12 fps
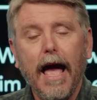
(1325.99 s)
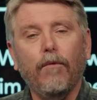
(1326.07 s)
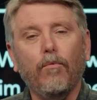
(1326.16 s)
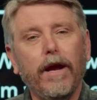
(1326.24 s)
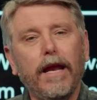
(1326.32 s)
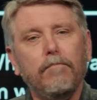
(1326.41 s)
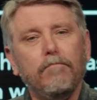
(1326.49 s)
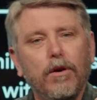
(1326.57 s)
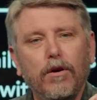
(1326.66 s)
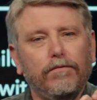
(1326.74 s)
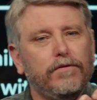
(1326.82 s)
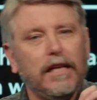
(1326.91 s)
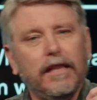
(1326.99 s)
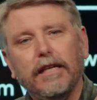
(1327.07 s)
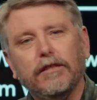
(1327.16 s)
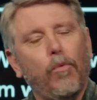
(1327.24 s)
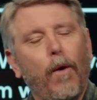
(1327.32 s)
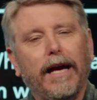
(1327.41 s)
And when he moves in
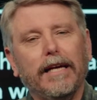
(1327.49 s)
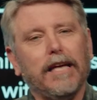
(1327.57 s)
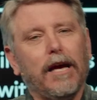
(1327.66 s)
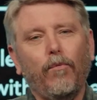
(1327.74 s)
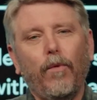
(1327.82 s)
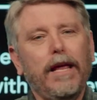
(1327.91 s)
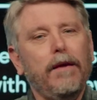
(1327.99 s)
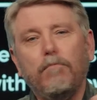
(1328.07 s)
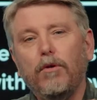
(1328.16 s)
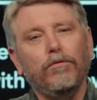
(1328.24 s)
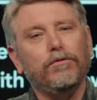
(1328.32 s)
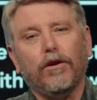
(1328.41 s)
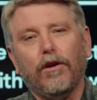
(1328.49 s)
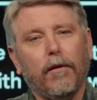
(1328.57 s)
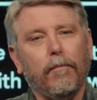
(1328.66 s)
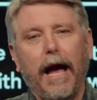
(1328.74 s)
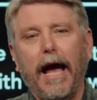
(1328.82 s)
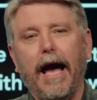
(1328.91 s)
these ways, and when he moves on
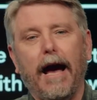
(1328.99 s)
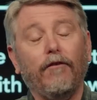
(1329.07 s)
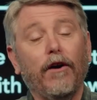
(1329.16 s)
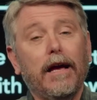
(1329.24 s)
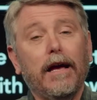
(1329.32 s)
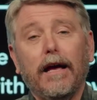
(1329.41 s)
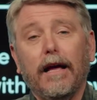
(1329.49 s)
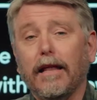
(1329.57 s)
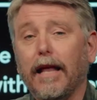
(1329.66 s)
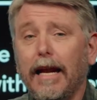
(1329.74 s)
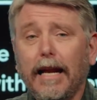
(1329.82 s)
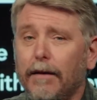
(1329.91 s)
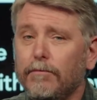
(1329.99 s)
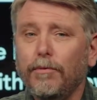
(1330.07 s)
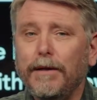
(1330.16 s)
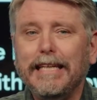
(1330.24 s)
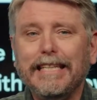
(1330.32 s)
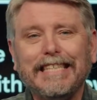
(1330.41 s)
our behalf, a lot of times
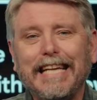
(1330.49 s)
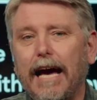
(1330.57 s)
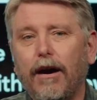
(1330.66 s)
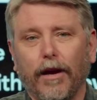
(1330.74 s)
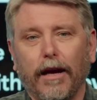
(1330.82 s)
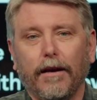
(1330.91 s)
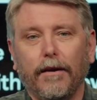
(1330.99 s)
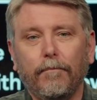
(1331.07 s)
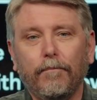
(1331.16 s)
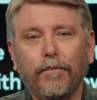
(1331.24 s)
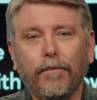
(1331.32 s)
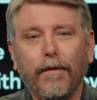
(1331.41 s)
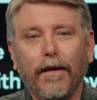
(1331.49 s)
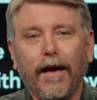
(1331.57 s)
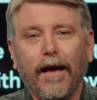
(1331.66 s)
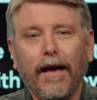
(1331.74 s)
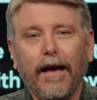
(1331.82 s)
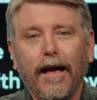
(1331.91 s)
we discount it.
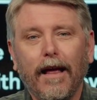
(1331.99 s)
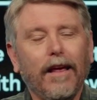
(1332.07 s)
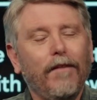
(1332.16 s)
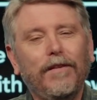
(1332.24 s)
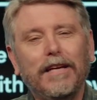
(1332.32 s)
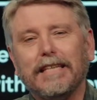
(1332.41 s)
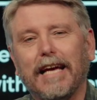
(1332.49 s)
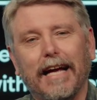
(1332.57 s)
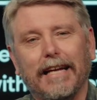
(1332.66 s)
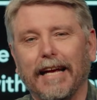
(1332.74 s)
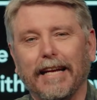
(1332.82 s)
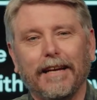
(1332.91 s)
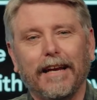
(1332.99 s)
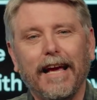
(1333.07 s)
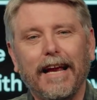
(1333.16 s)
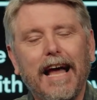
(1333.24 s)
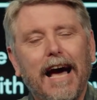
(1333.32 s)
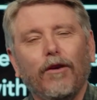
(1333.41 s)
I love this guy didn't.
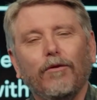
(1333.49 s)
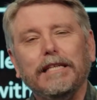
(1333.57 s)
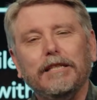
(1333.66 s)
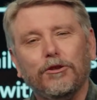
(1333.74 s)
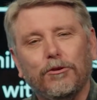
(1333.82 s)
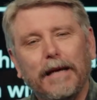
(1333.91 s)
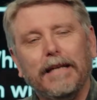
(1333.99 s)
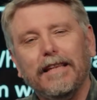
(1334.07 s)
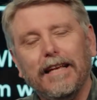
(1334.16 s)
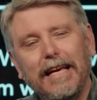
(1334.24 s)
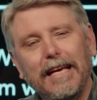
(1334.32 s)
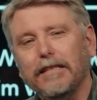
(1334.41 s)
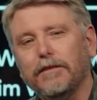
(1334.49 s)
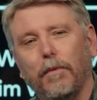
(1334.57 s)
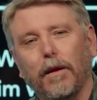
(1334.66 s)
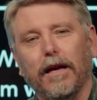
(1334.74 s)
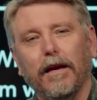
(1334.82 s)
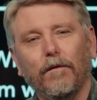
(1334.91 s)
It not only strengthened his
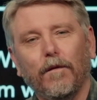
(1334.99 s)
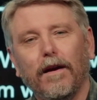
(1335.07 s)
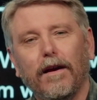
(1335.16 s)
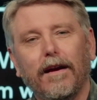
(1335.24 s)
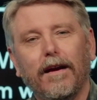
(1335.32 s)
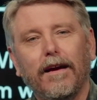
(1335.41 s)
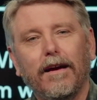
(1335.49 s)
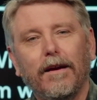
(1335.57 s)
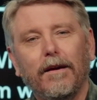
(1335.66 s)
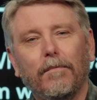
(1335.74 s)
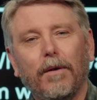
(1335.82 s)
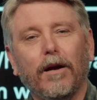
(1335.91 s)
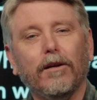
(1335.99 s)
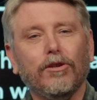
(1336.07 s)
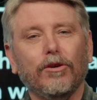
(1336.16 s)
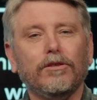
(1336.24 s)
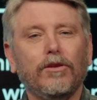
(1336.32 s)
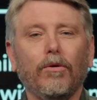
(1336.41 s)
belief, but
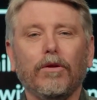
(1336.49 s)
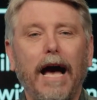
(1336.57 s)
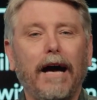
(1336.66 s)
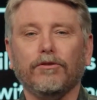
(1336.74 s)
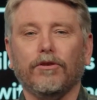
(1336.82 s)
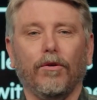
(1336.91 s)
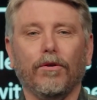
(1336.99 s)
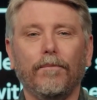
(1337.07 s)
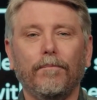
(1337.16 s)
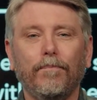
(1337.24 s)
also his whole household.